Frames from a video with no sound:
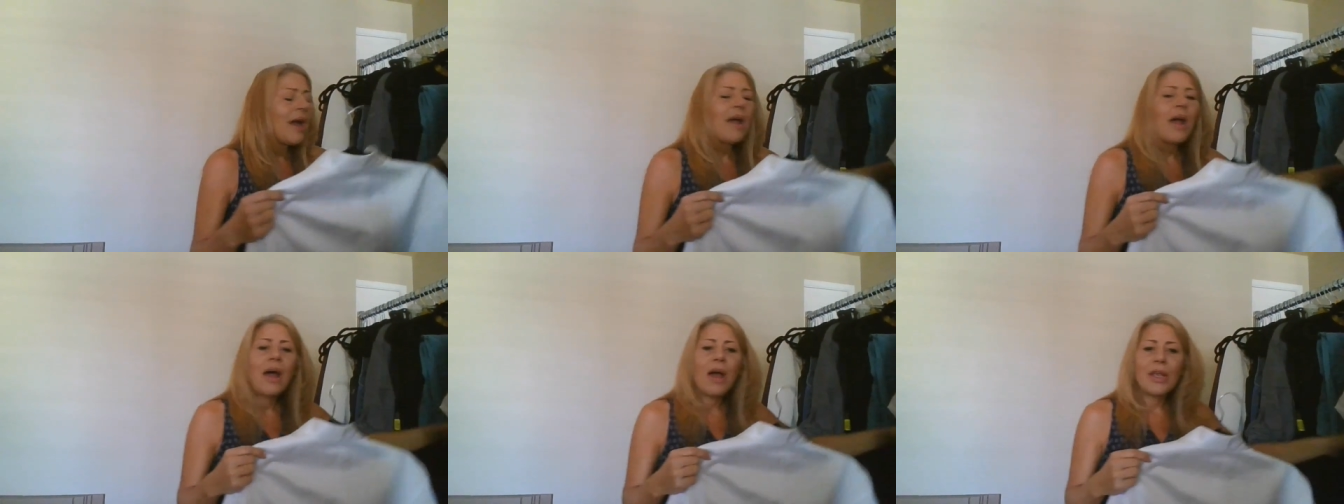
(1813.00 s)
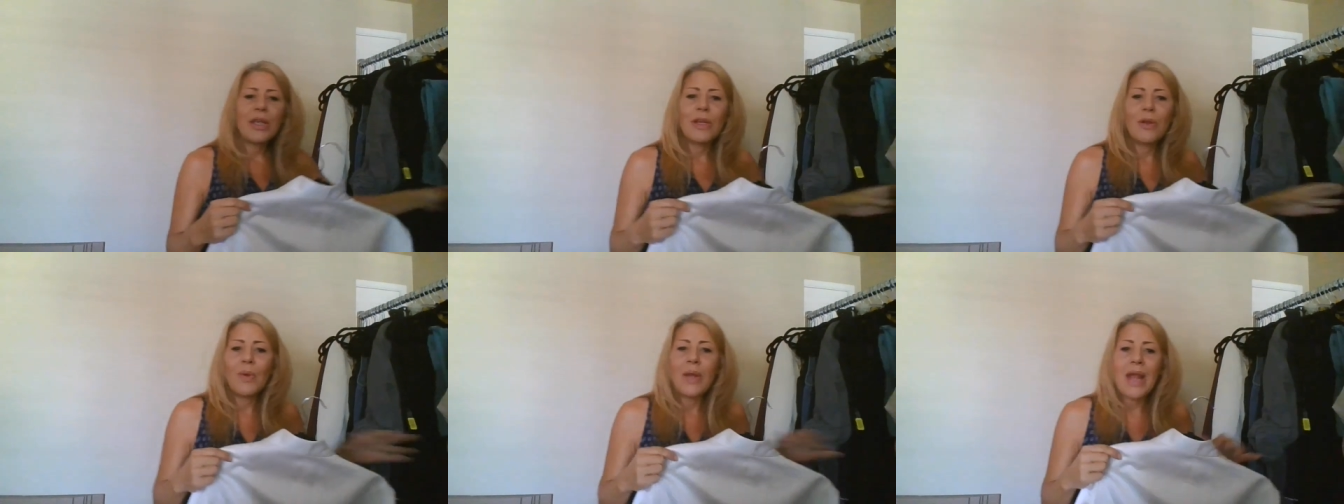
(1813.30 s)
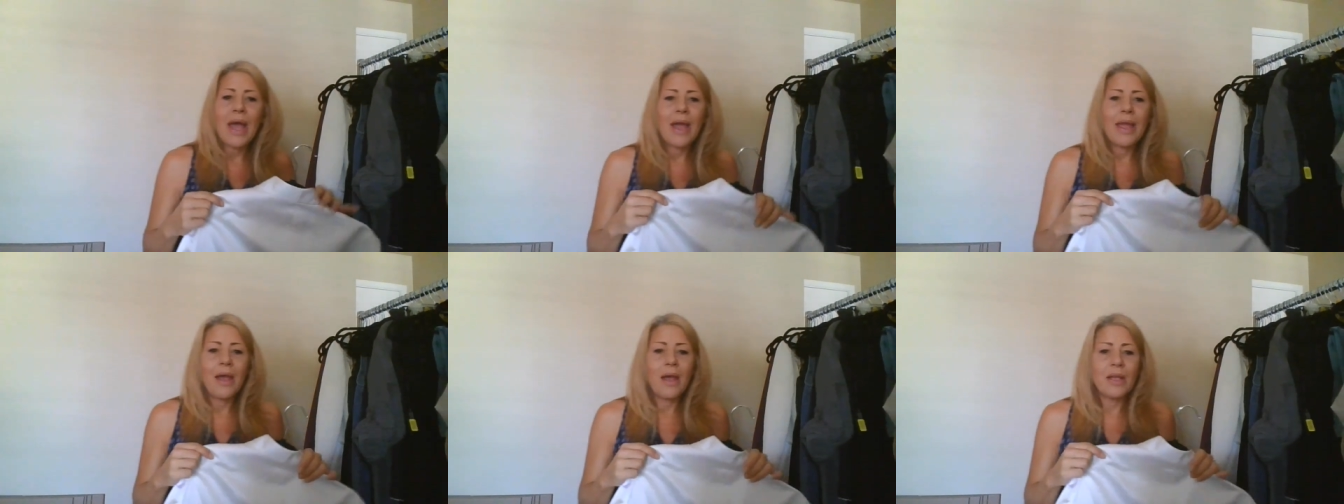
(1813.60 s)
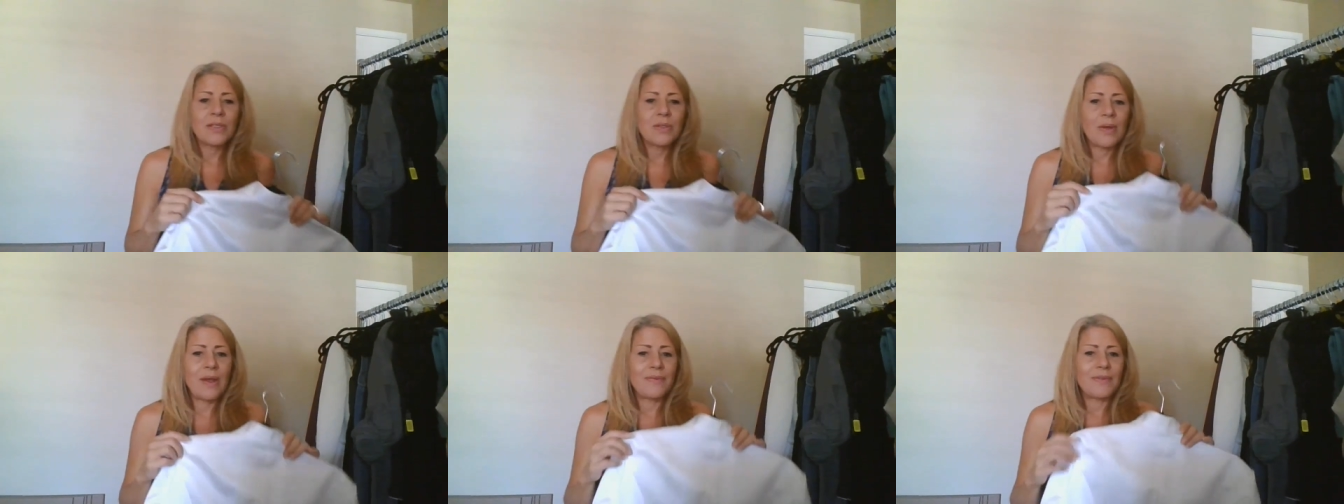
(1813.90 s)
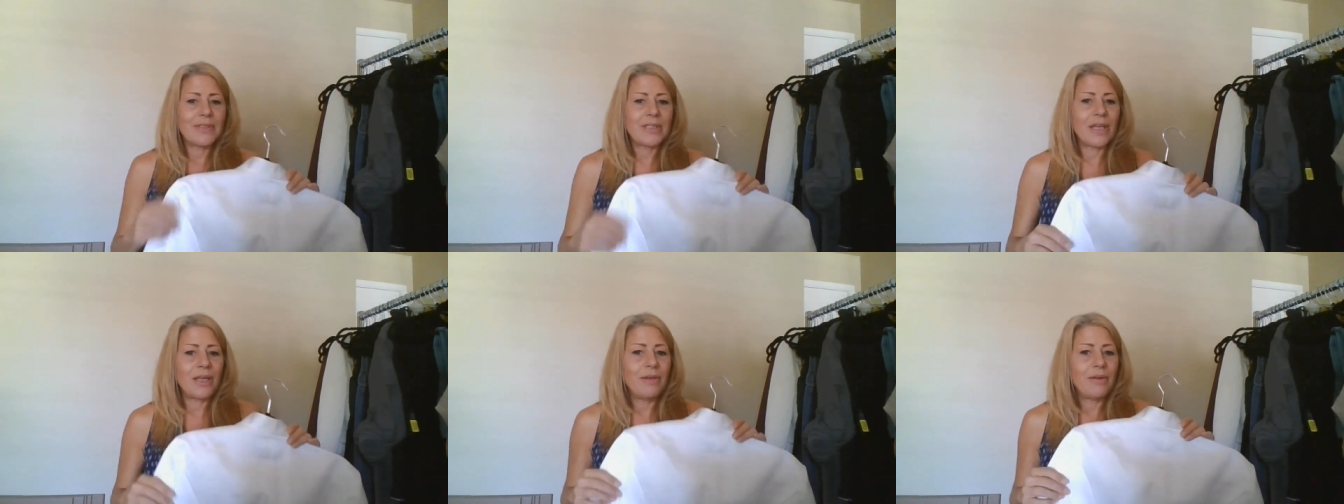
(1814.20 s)
I, you know what? I also have
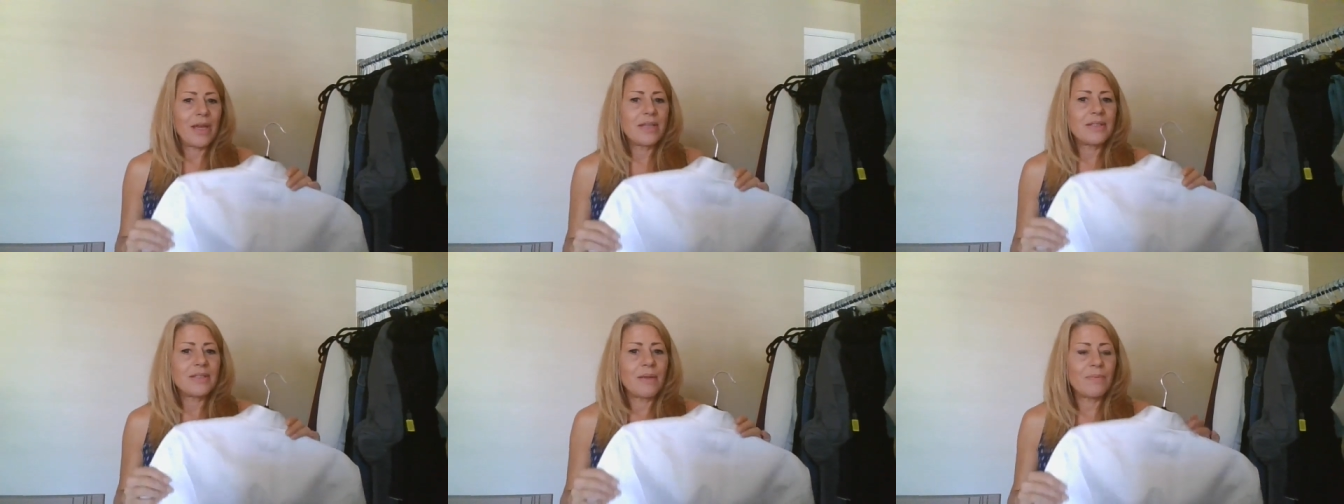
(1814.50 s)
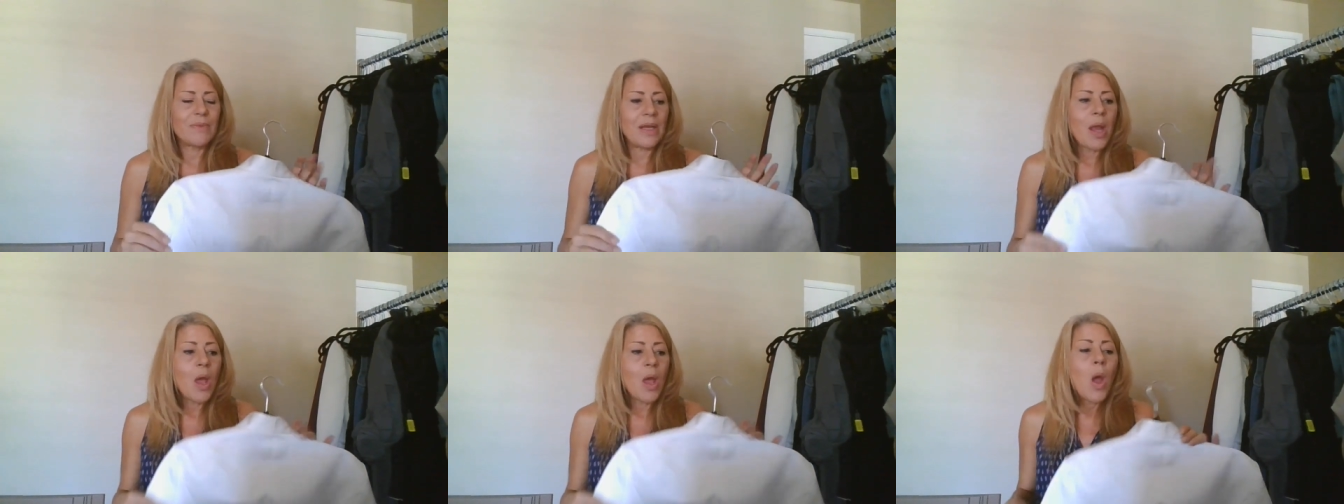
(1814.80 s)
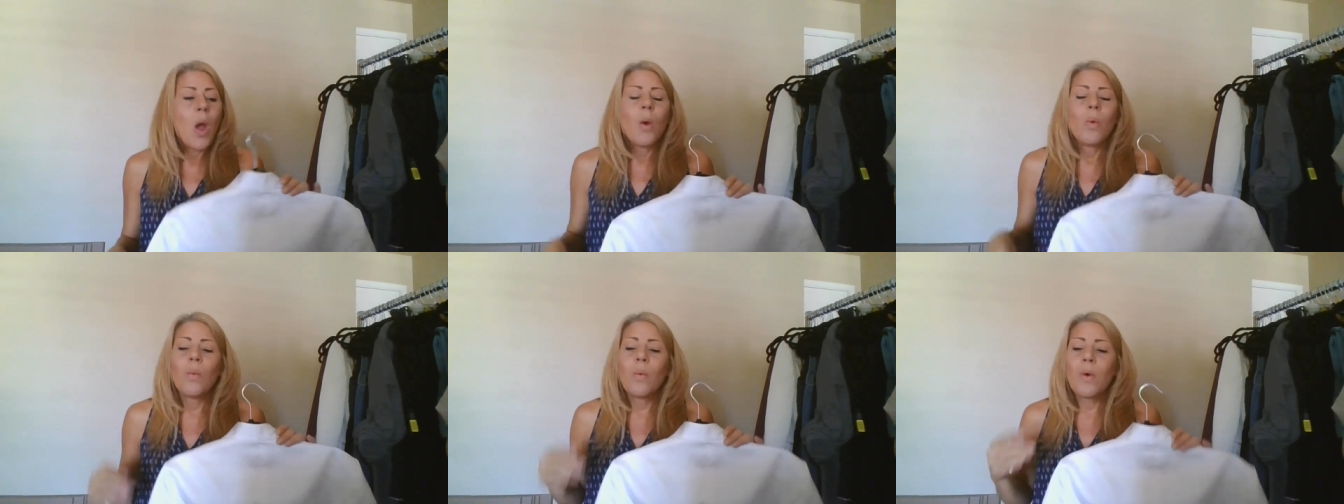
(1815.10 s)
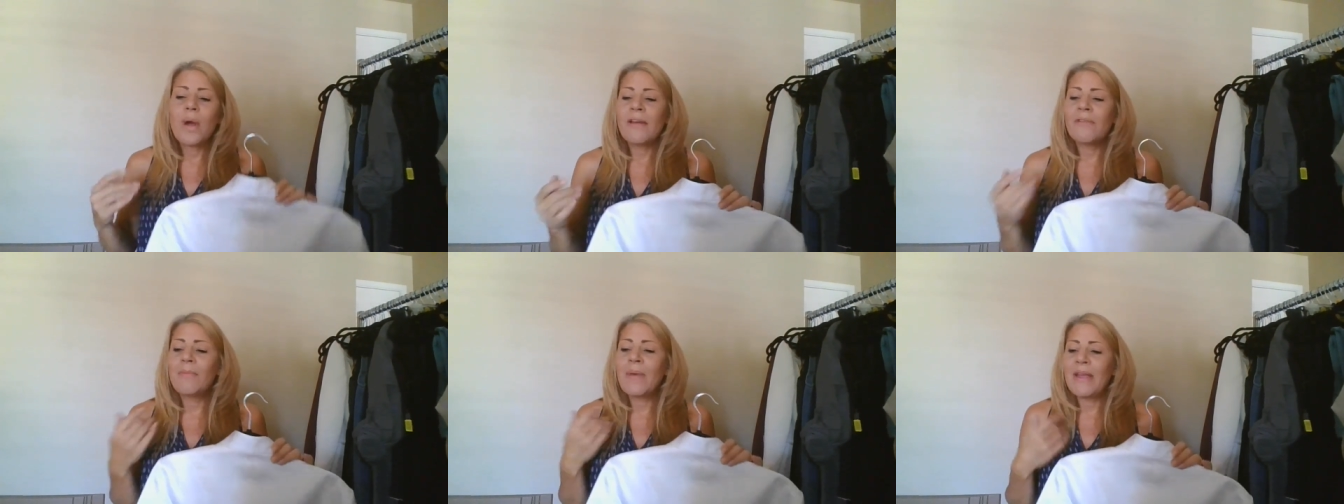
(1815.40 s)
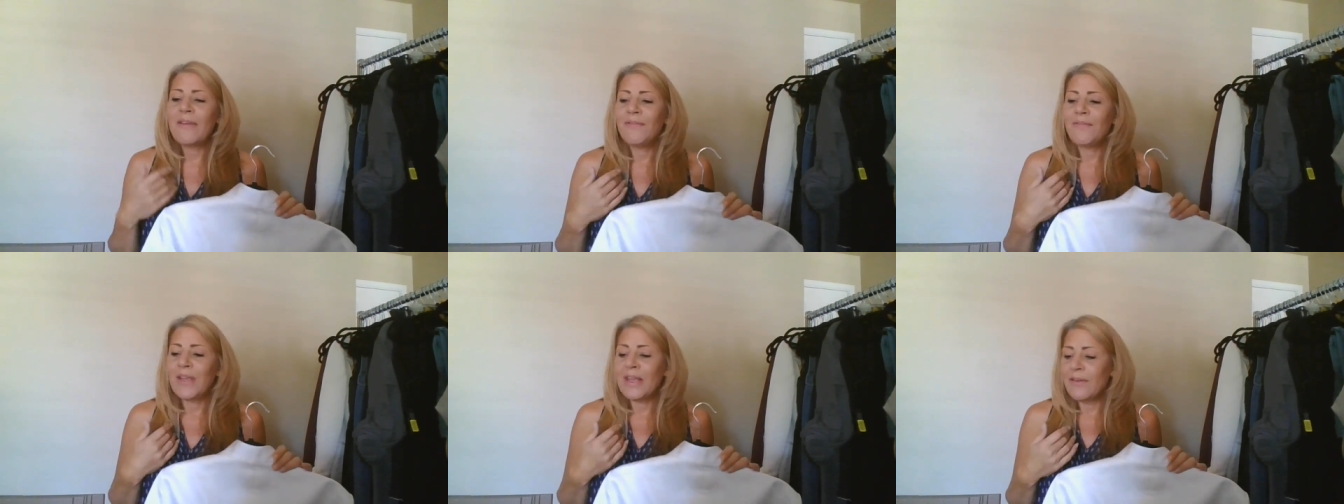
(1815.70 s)
to tell you guys something. One of
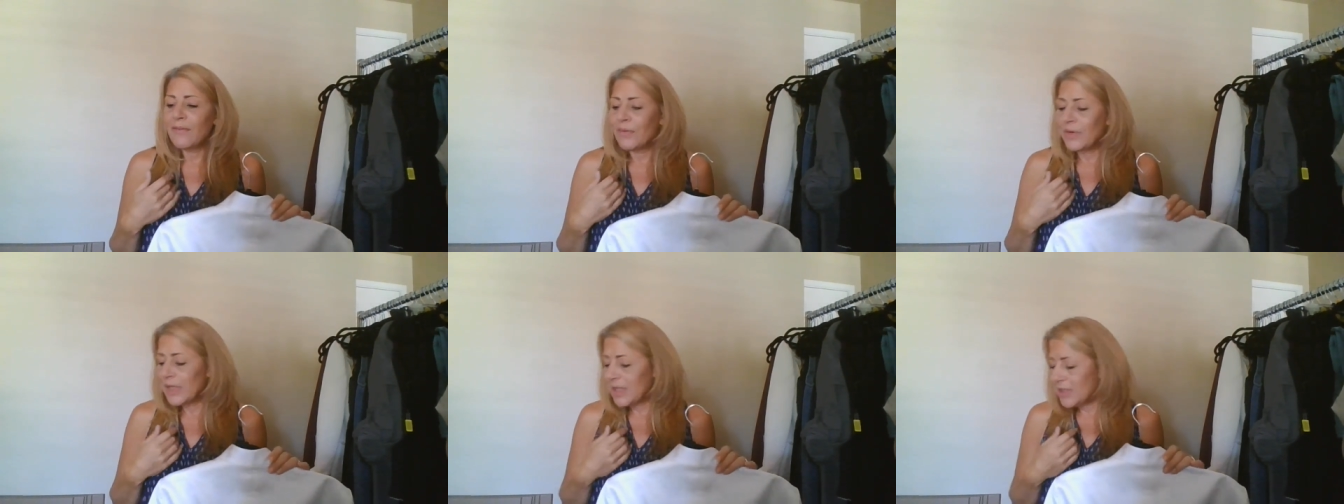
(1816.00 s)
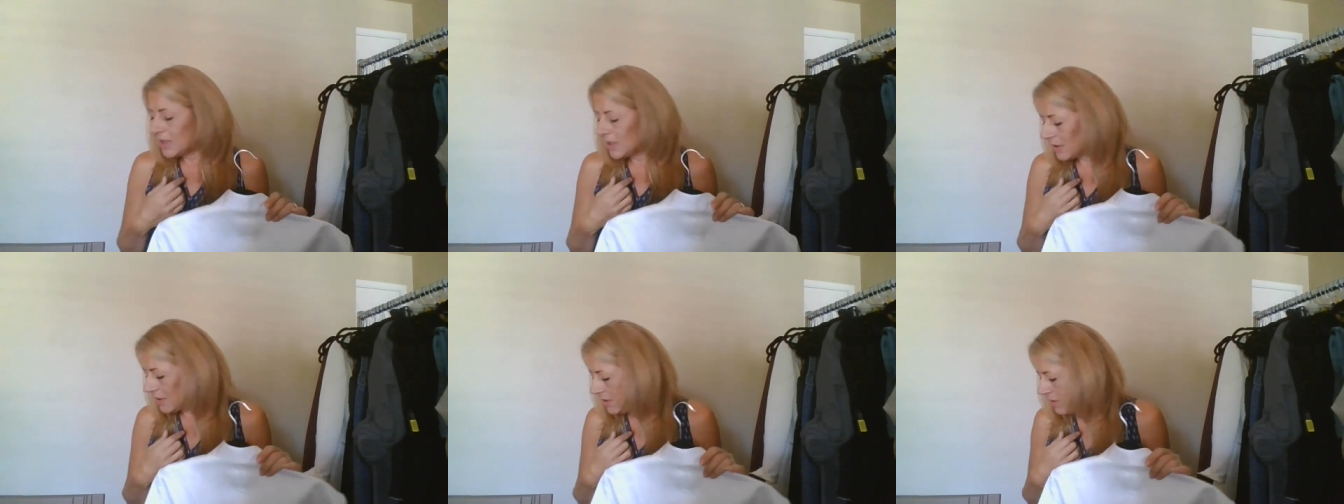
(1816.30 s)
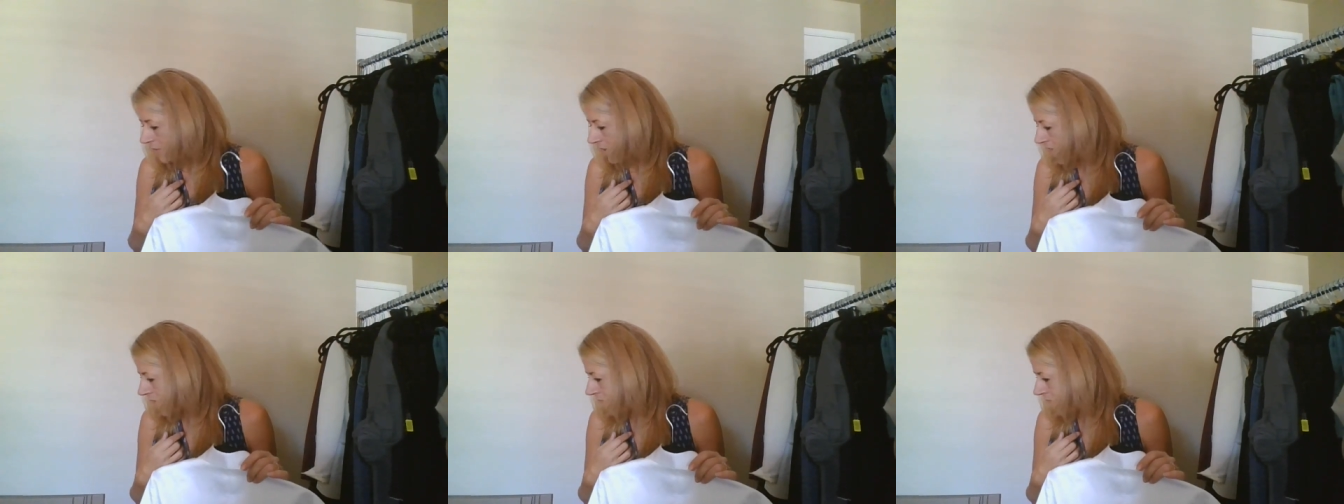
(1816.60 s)
my favorite, do